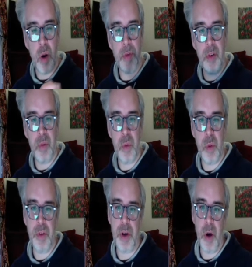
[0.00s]
of
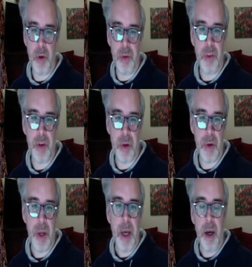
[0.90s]
water
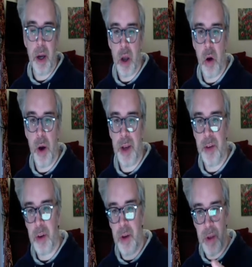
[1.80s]
onto a coin.
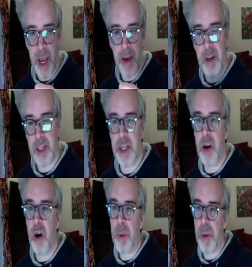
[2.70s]
So if you have actually
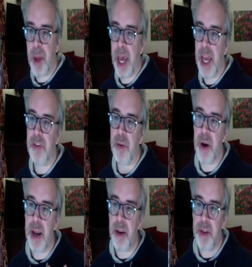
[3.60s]
got a pipette or
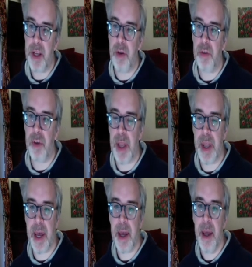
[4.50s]
anything else like
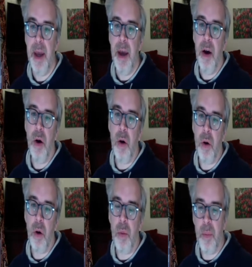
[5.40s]
that,
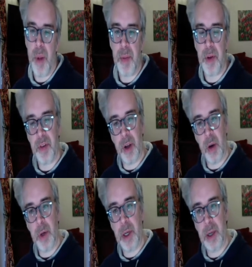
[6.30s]
or maybe sort of like
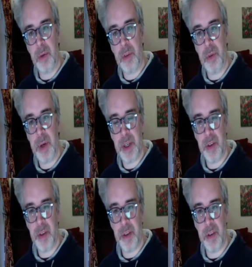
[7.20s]
one of the little
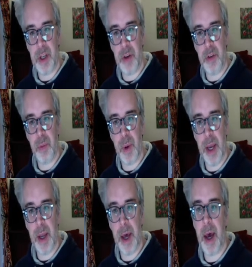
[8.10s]
syringes that's used
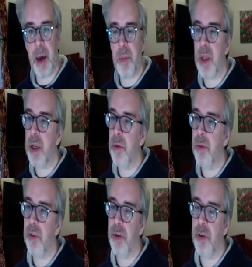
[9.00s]
when
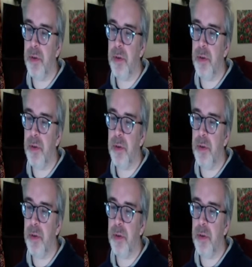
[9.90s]
you sort of